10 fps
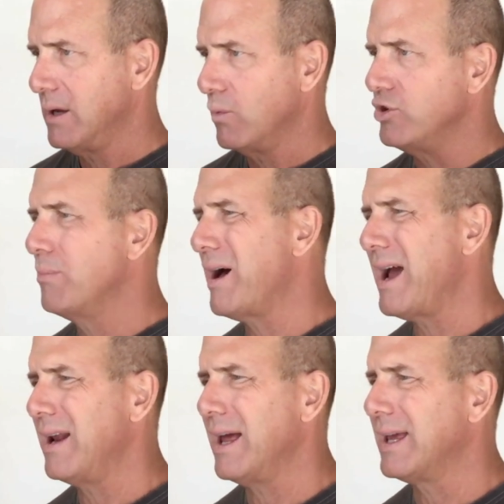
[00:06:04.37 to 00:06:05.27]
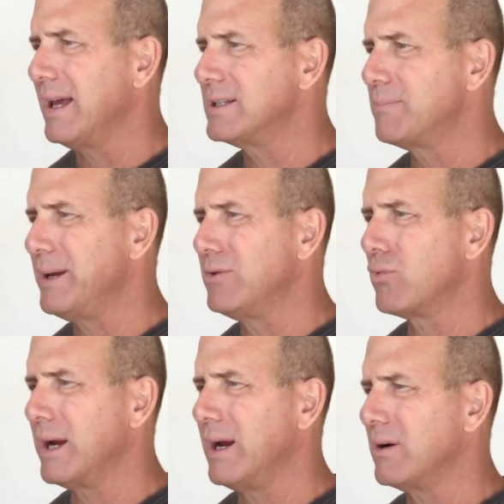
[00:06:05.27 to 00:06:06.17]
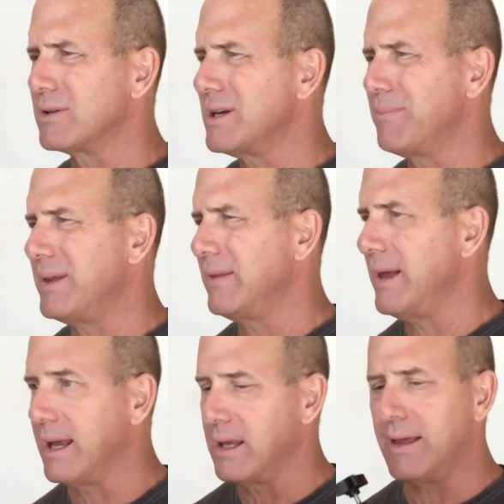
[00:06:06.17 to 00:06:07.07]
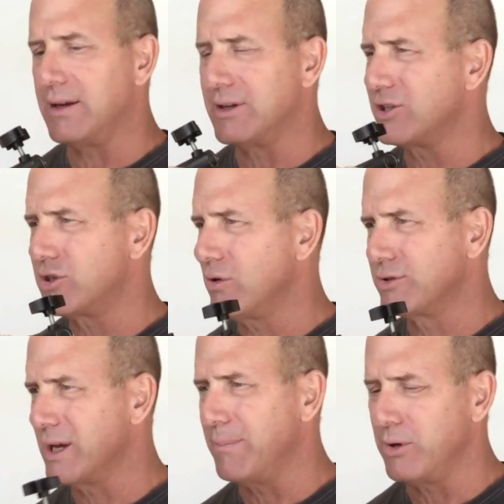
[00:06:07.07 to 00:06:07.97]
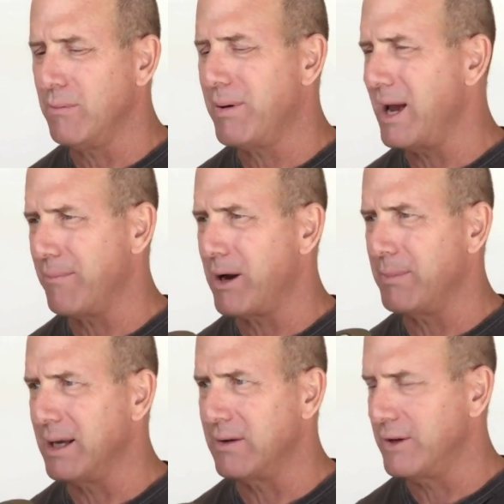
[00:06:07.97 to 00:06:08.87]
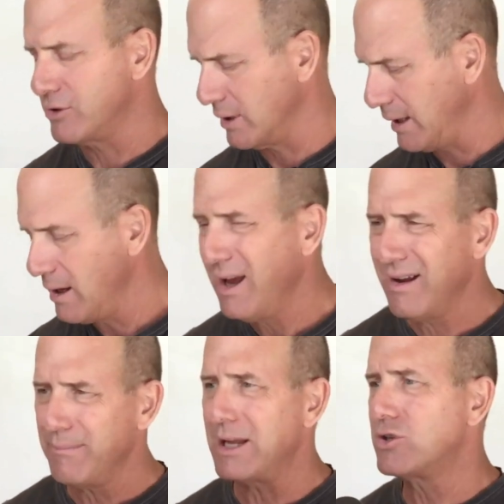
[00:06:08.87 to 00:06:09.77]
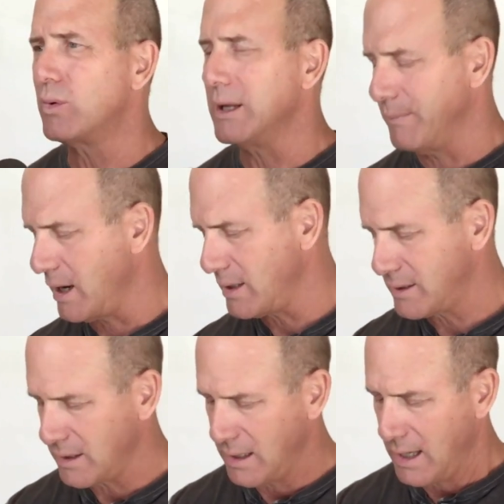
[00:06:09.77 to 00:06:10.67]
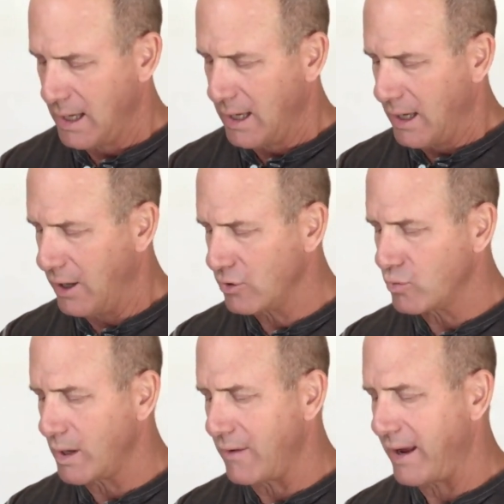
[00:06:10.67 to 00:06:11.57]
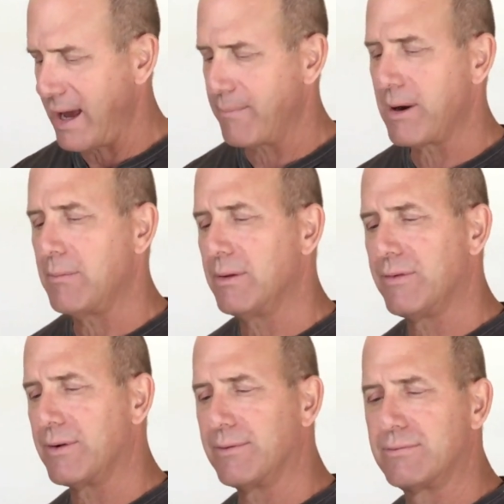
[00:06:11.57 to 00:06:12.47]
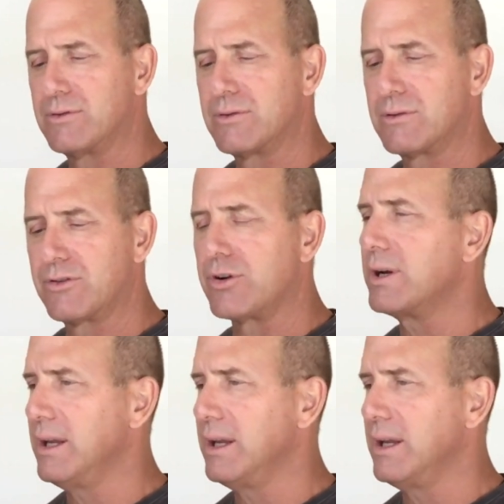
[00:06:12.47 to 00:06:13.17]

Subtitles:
When you buy like a speed ring or something, this shows up. You can buy it probably individually, about 20 bucks. Here's one I've had probably for 30